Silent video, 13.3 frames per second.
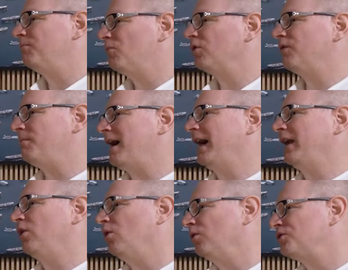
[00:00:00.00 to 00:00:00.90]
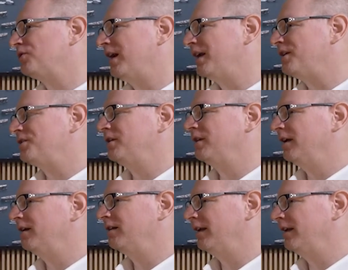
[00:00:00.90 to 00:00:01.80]
more of a buy and hold strategy,
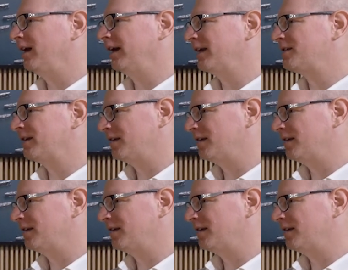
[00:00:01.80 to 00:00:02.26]
then I guess it